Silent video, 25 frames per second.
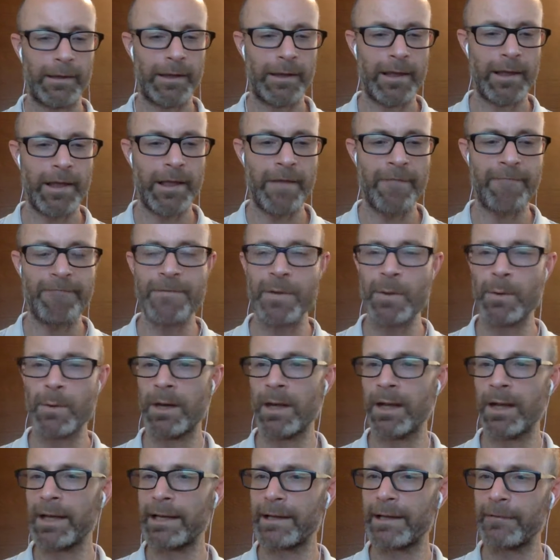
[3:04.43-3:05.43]
if you
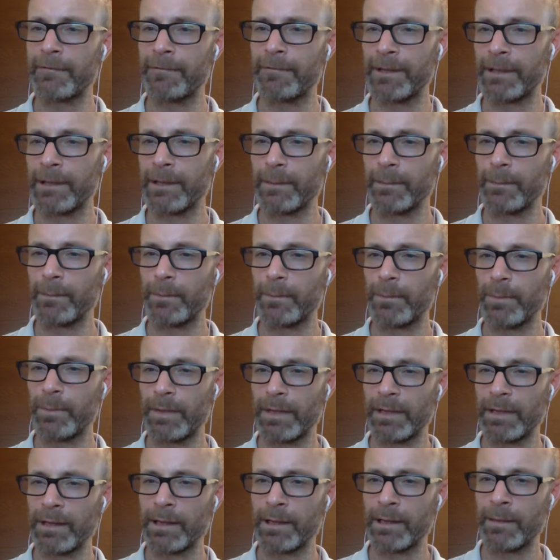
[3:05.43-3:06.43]
like, Philip,
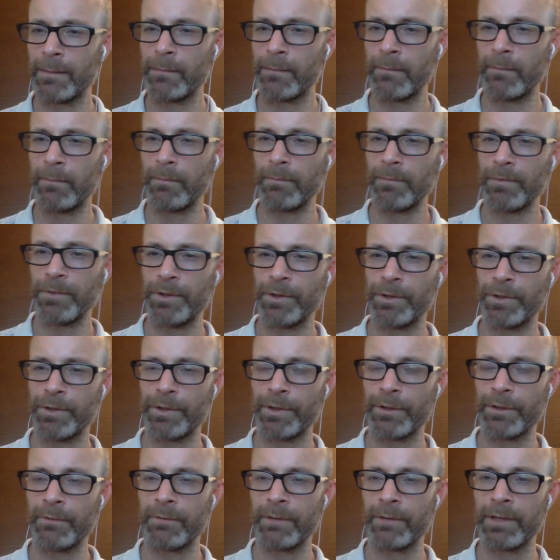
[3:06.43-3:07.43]
you
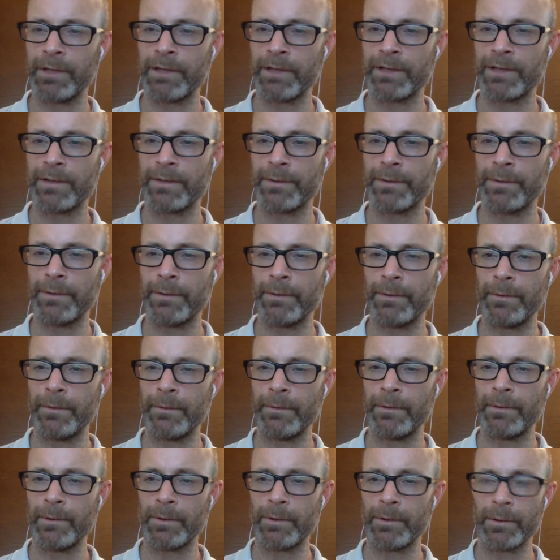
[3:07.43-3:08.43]
could run us through
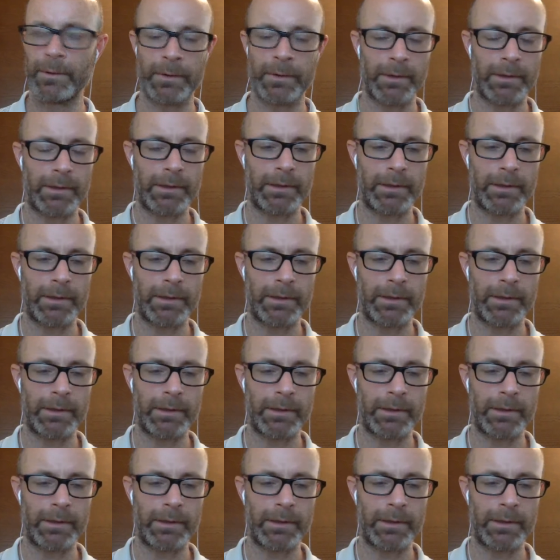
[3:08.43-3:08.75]
your